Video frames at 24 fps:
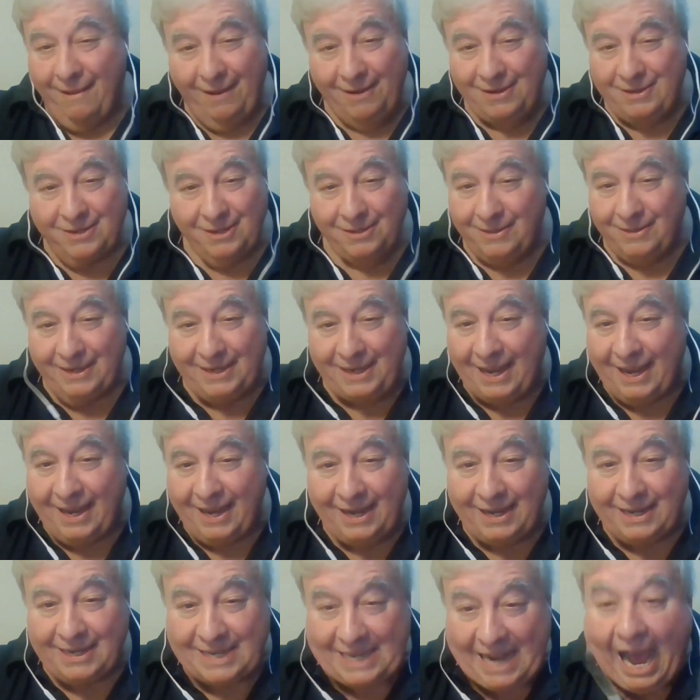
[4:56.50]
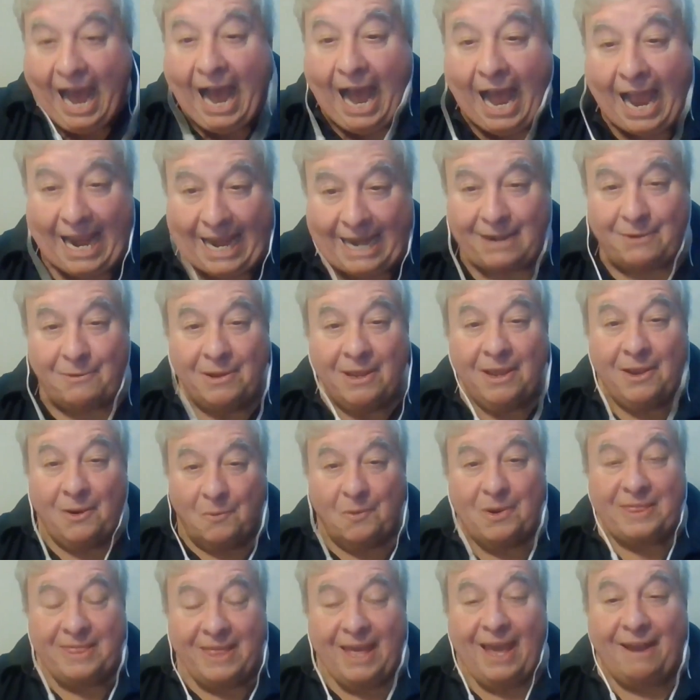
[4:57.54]
until the day he died
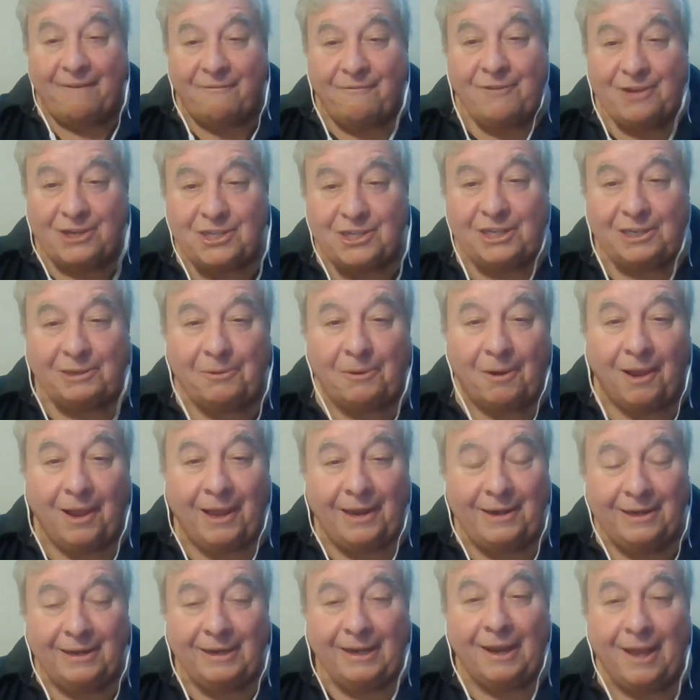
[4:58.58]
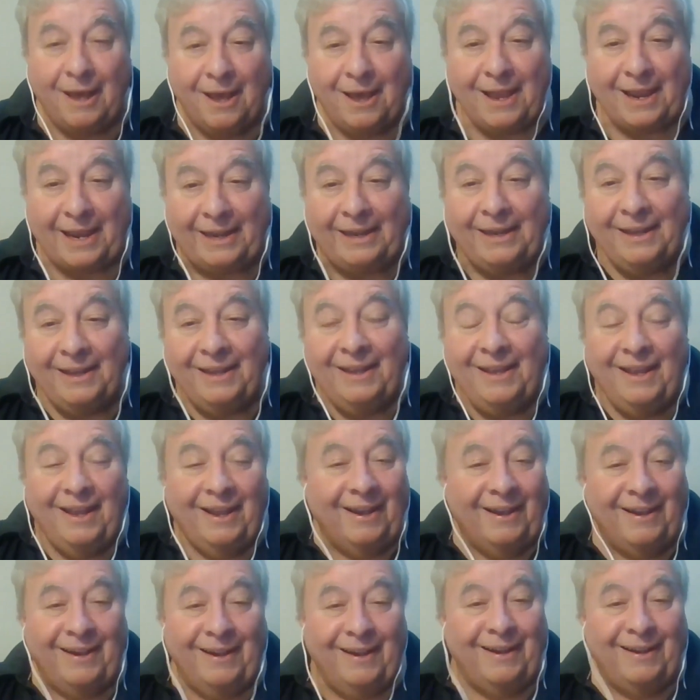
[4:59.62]
with that fishing rod and line.
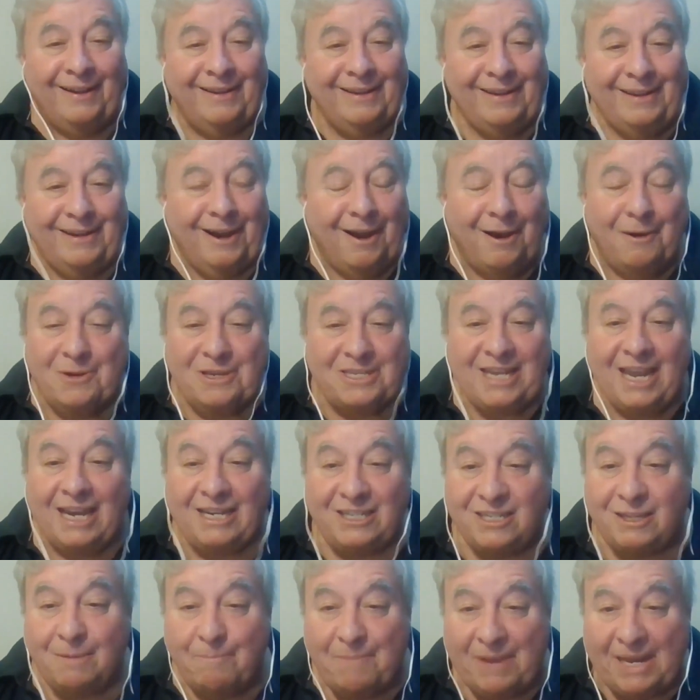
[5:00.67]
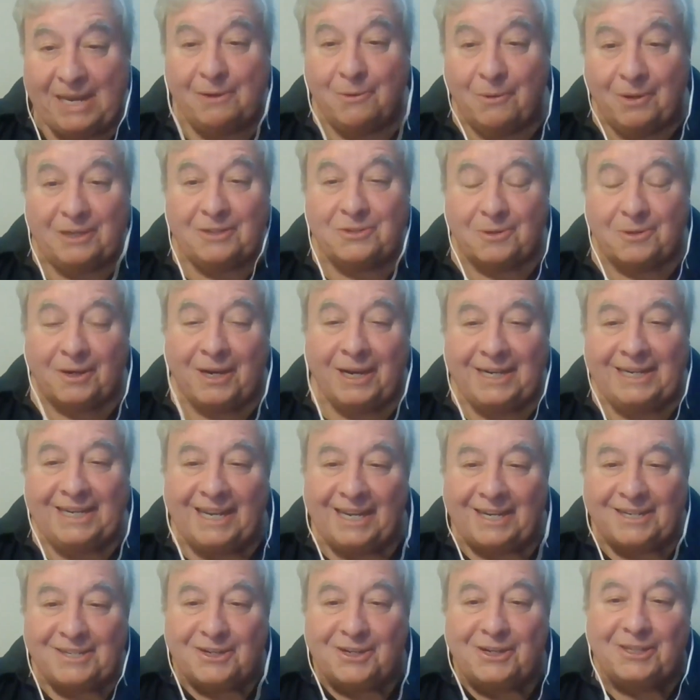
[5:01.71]
He'd always catch the big ones, or I'd
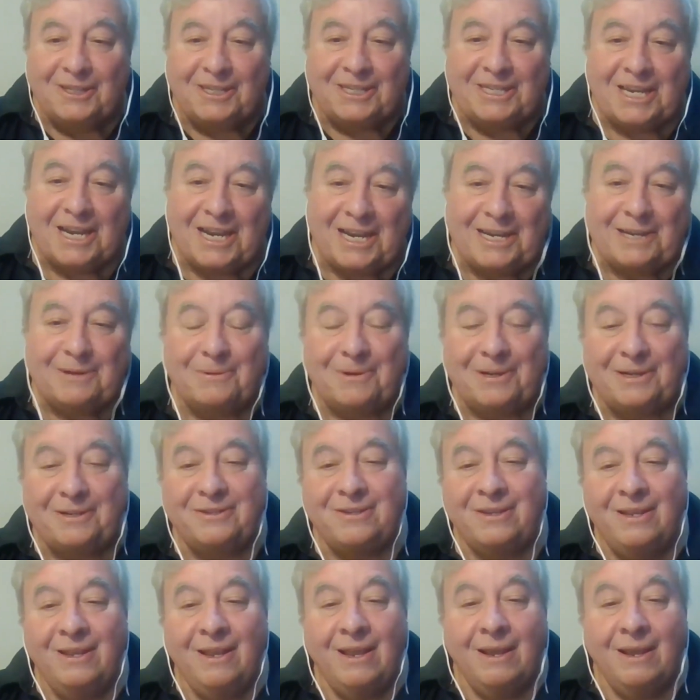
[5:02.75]
catch all the tiny ones.